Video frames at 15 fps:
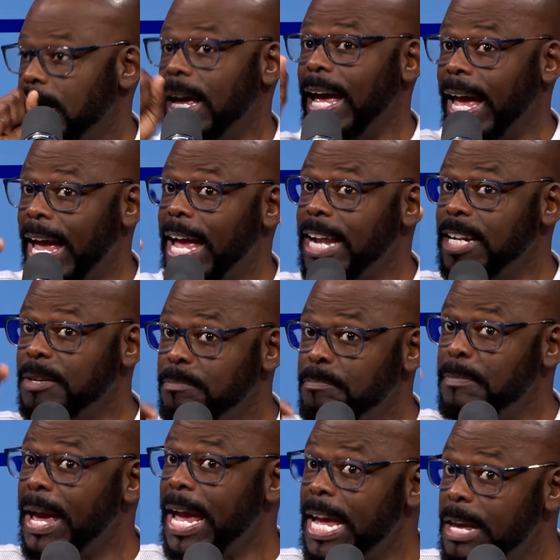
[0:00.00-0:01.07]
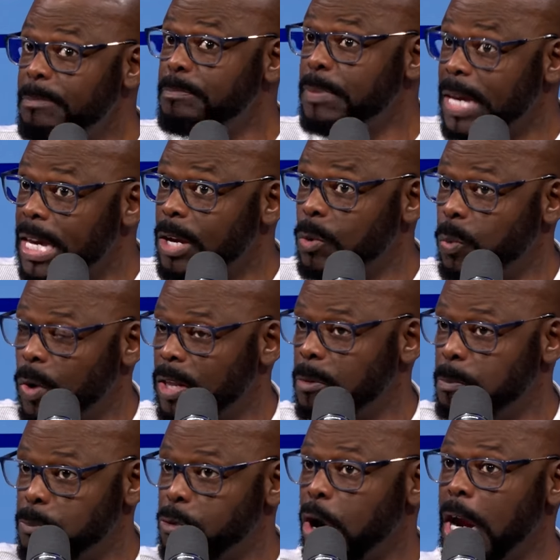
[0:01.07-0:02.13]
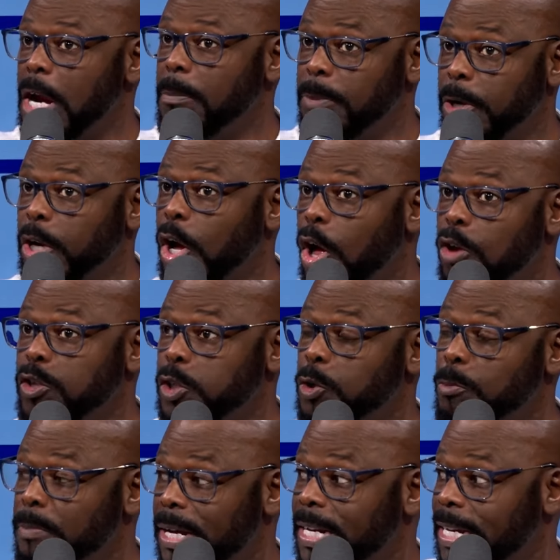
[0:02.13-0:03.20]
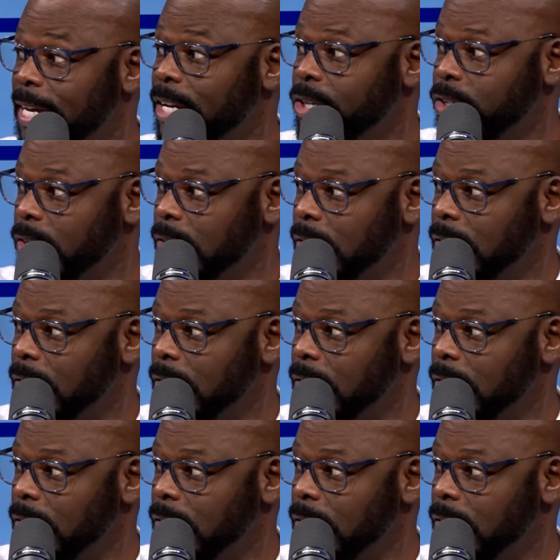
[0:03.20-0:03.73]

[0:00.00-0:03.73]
And maybe with prayer, but also medication.